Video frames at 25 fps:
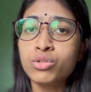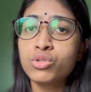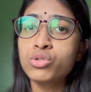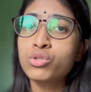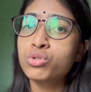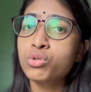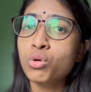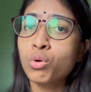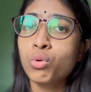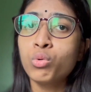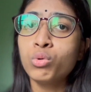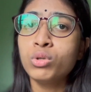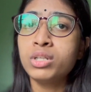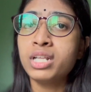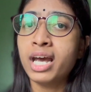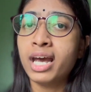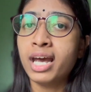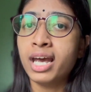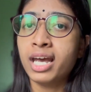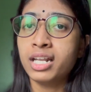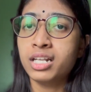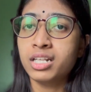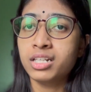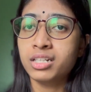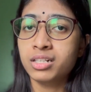so
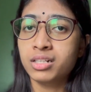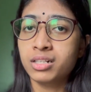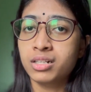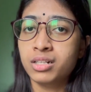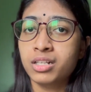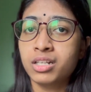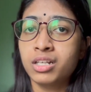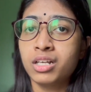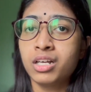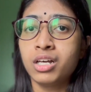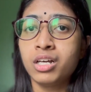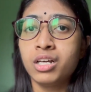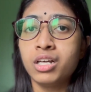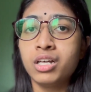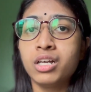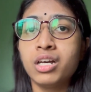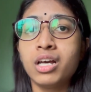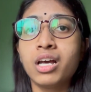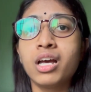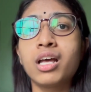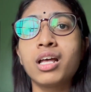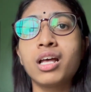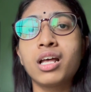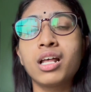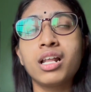that
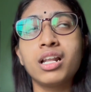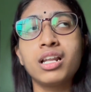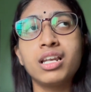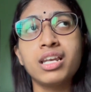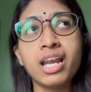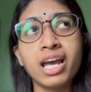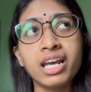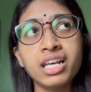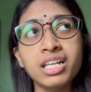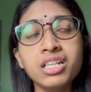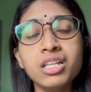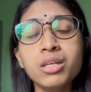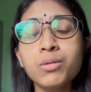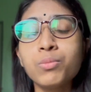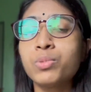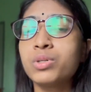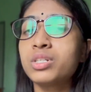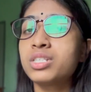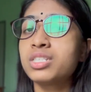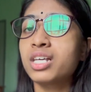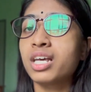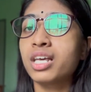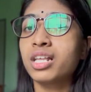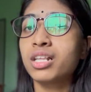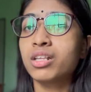
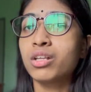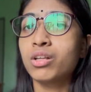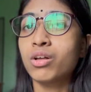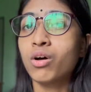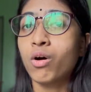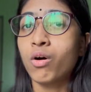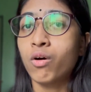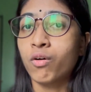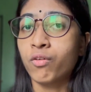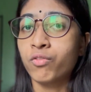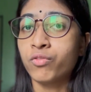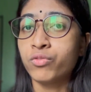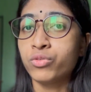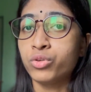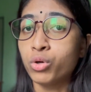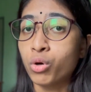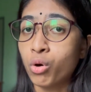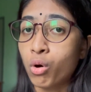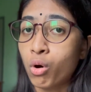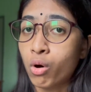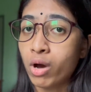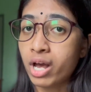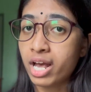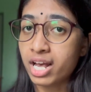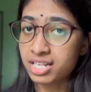90% of
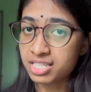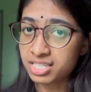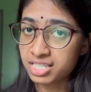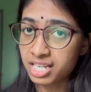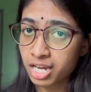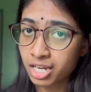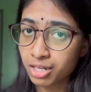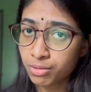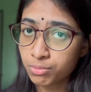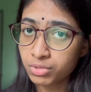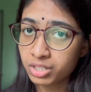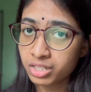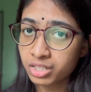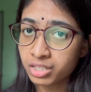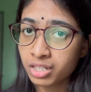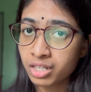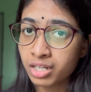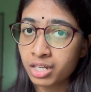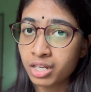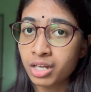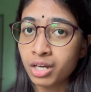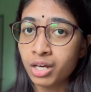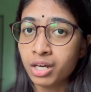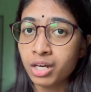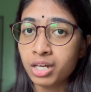your assignment
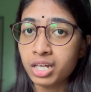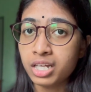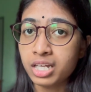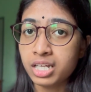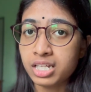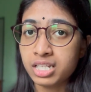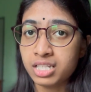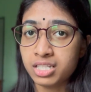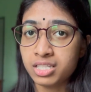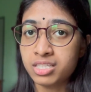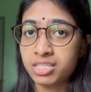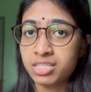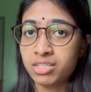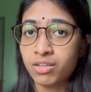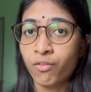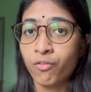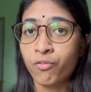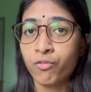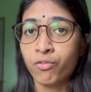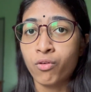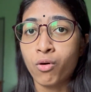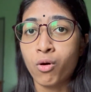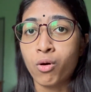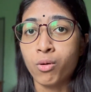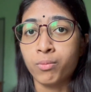is
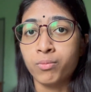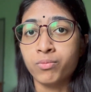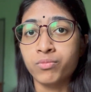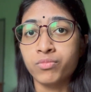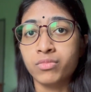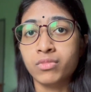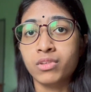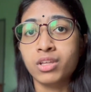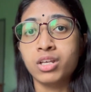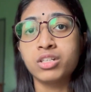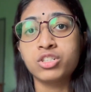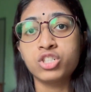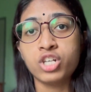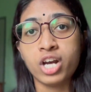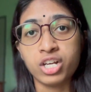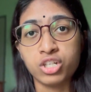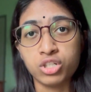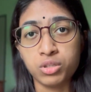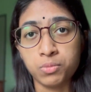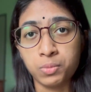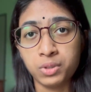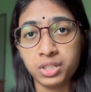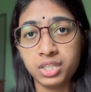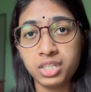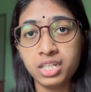from
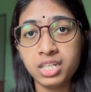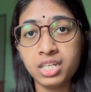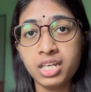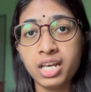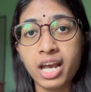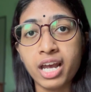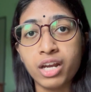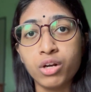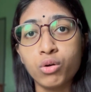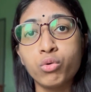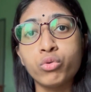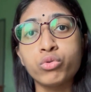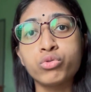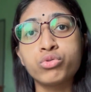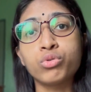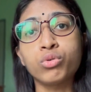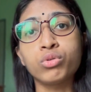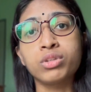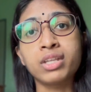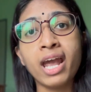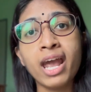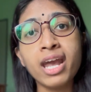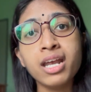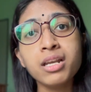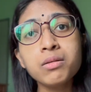ChatGPT and also
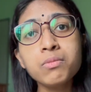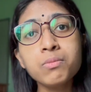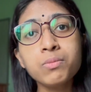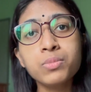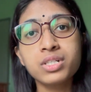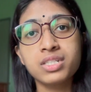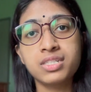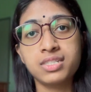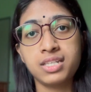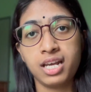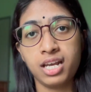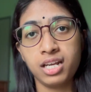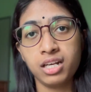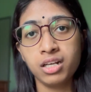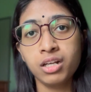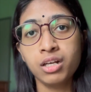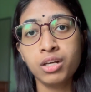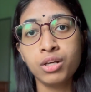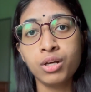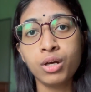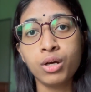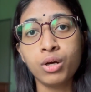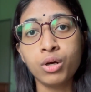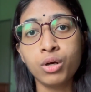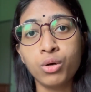10%
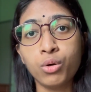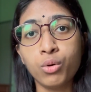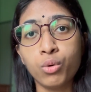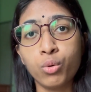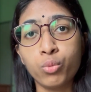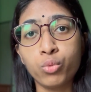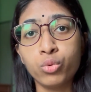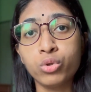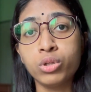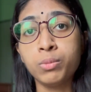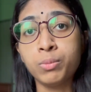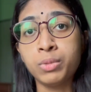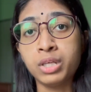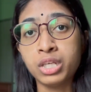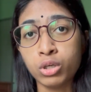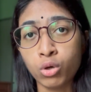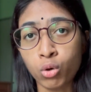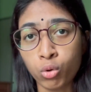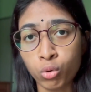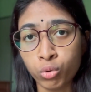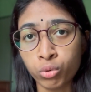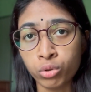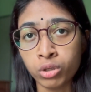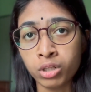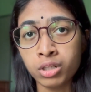will be your
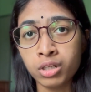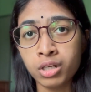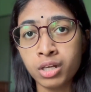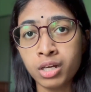own.